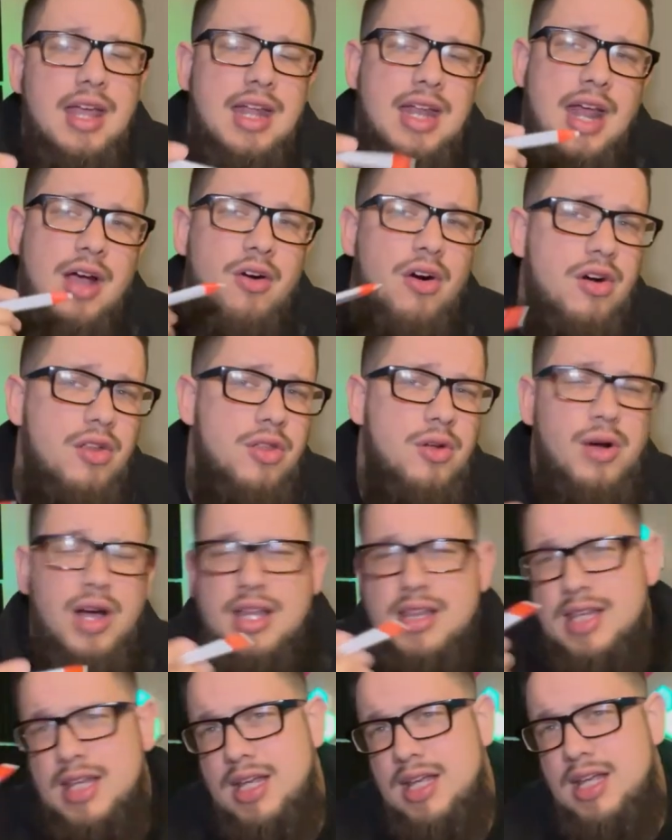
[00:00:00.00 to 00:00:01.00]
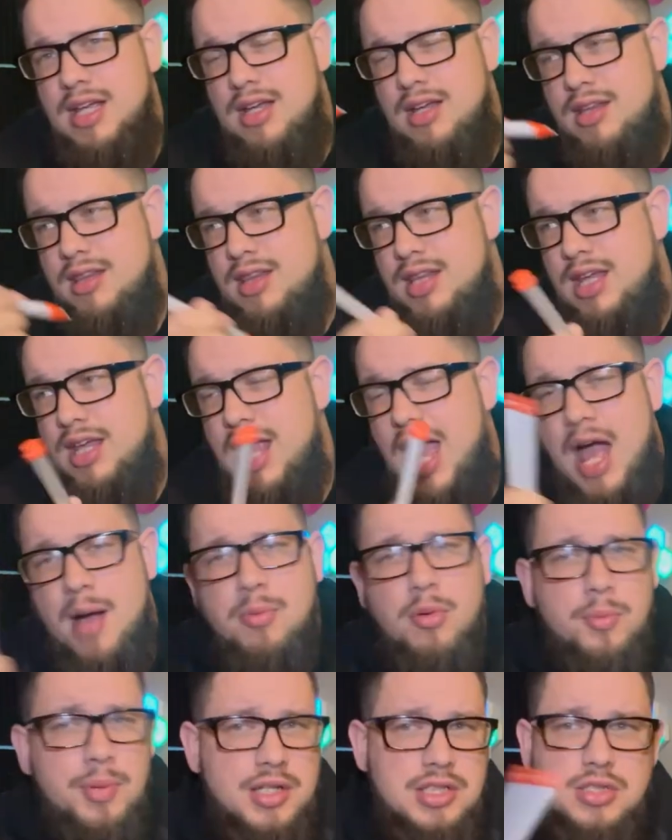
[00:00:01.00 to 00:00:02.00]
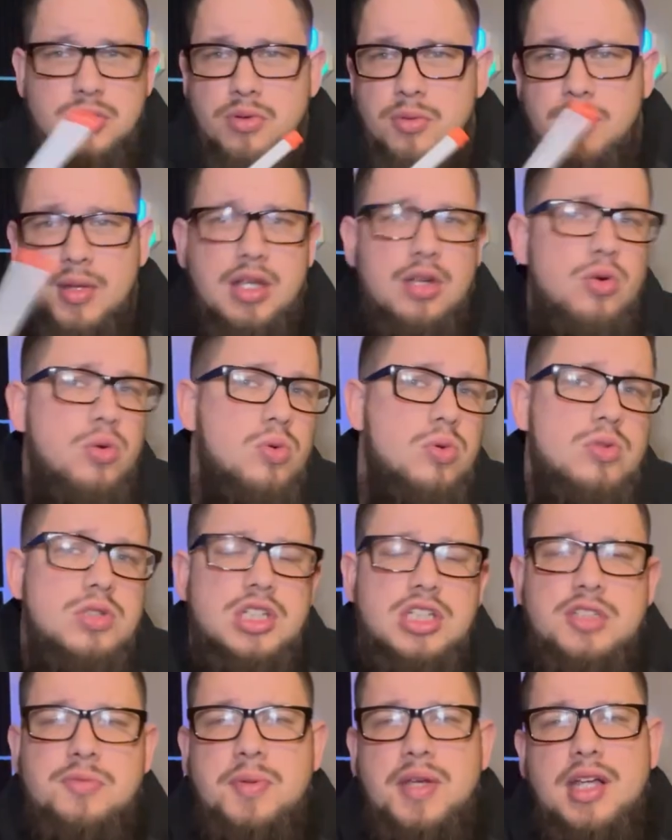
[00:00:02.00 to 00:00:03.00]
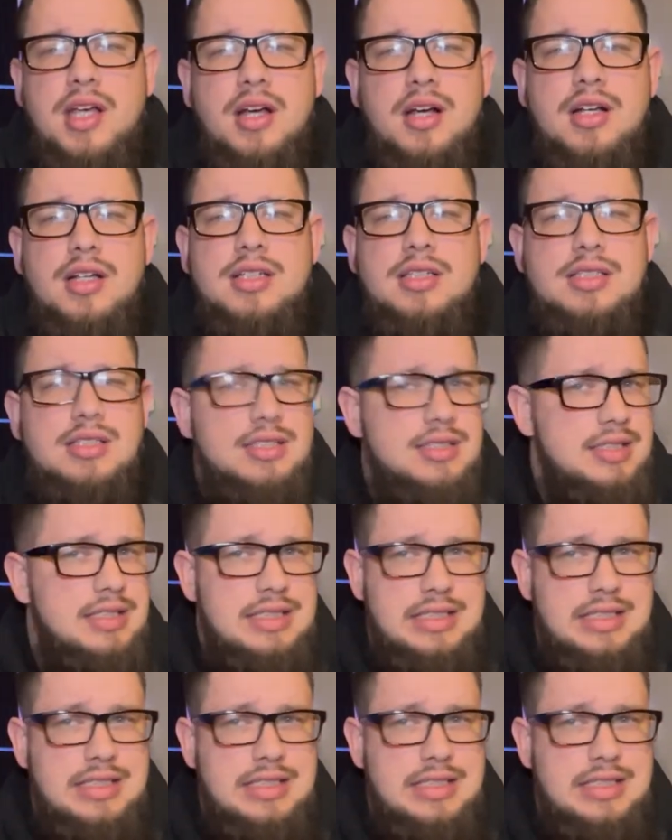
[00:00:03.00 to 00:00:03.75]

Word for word: Now, although I think the Apple Pencil would be cool just because